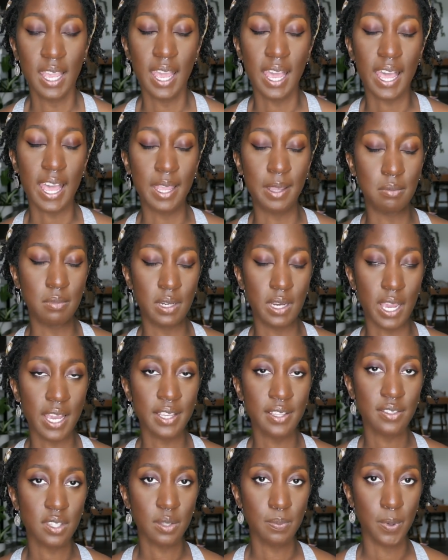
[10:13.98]
I'm
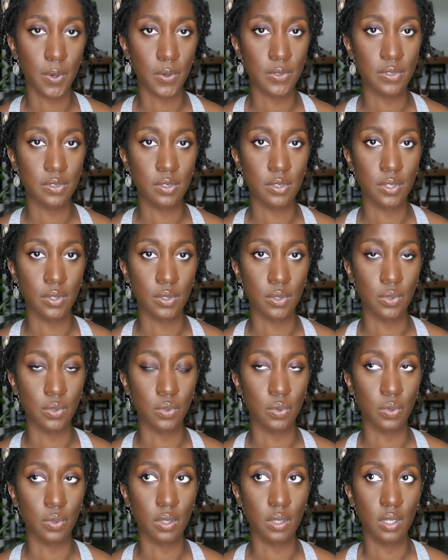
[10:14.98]
not supposed
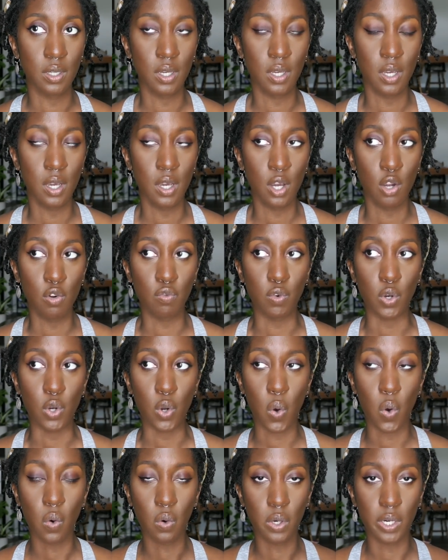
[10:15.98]
to
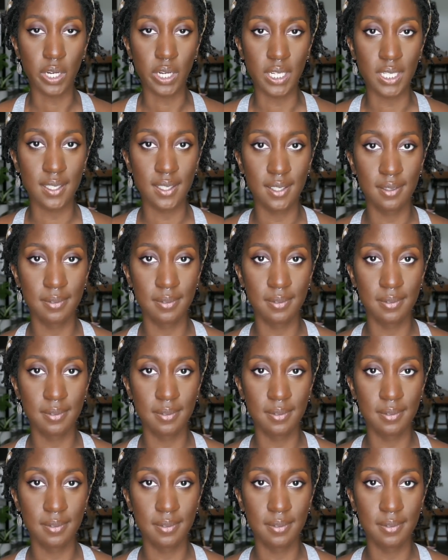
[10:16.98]
record